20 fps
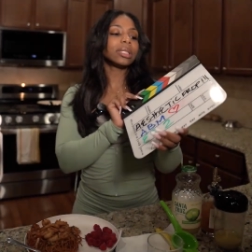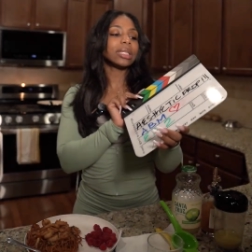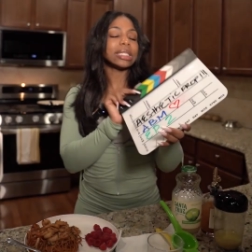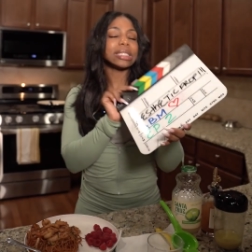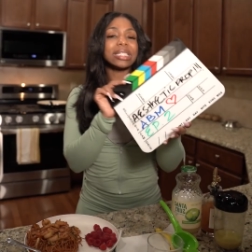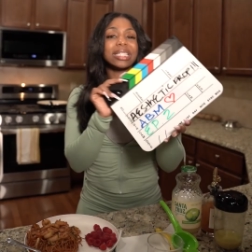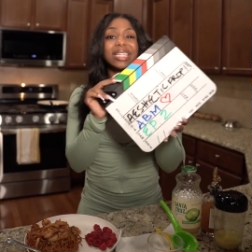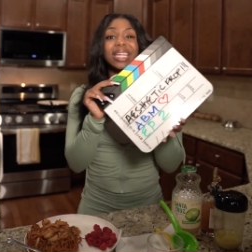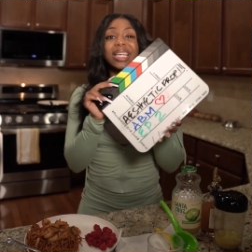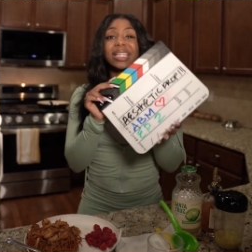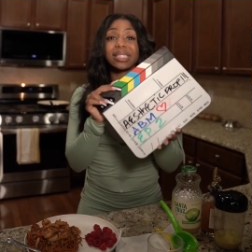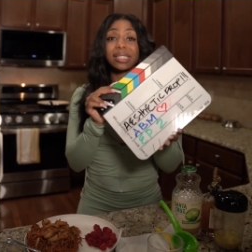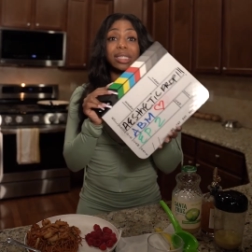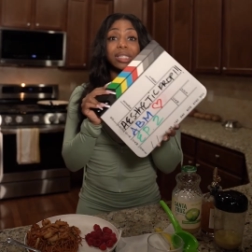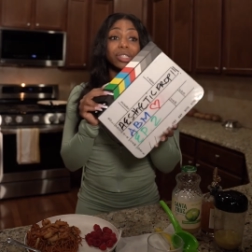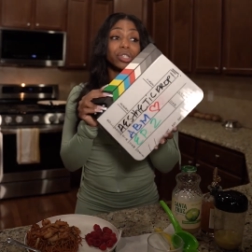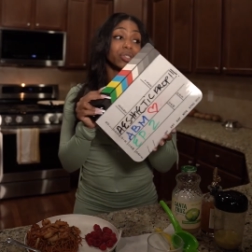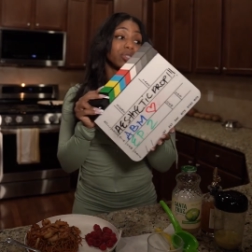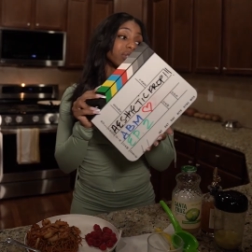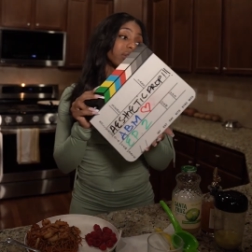It's an
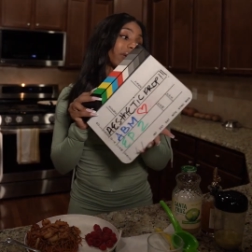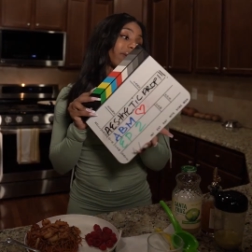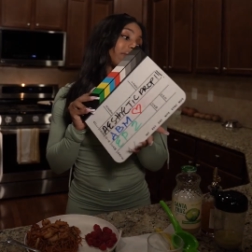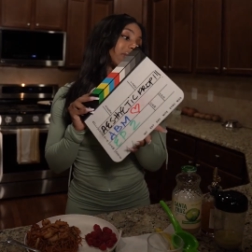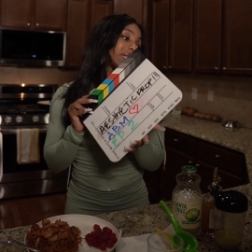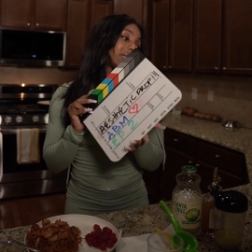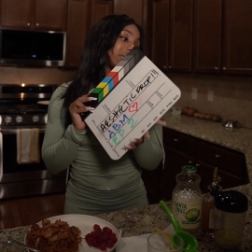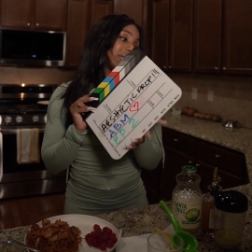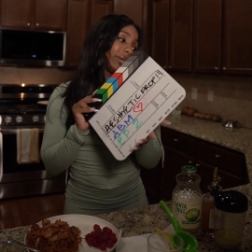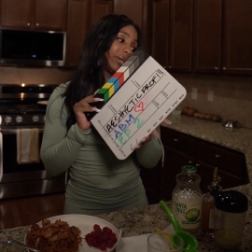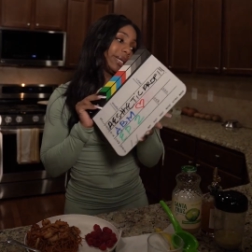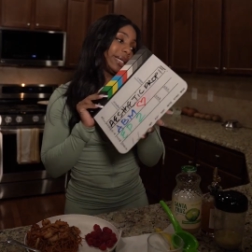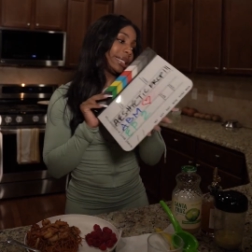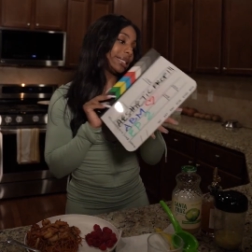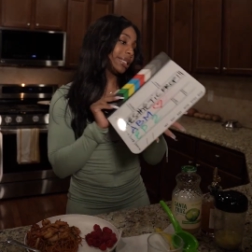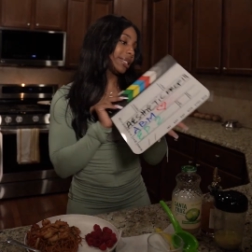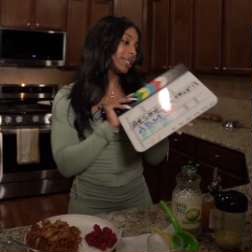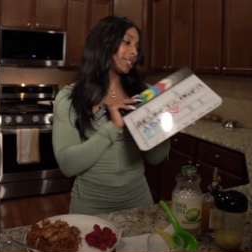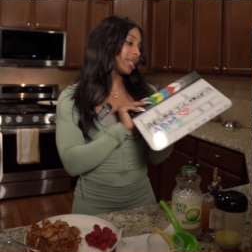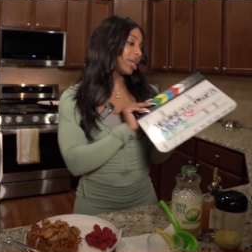institution of this
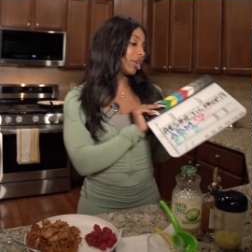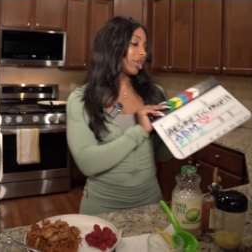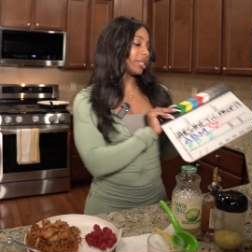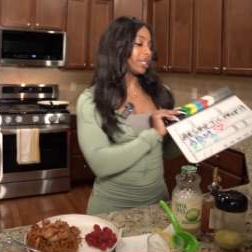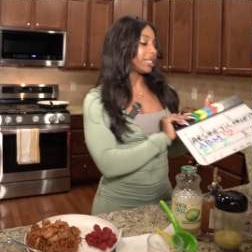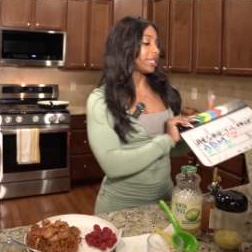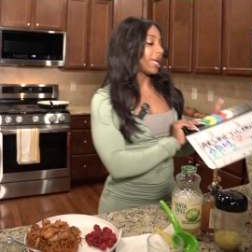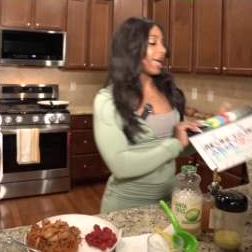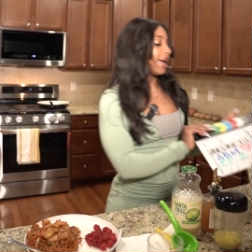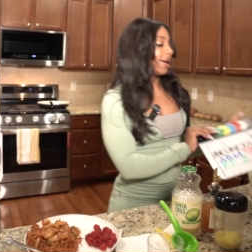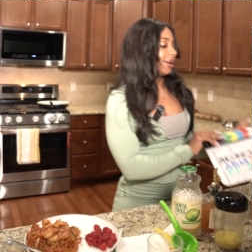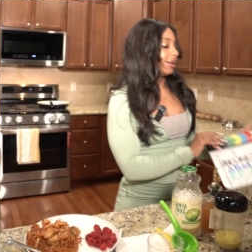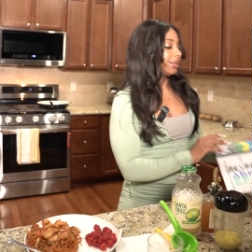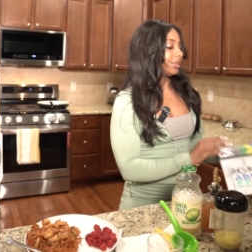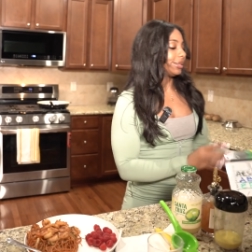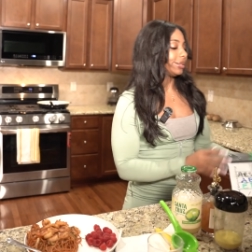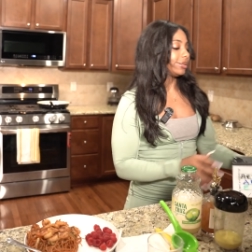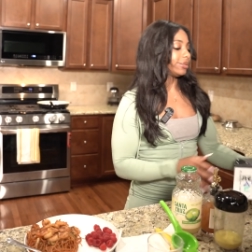series. It's here to stay.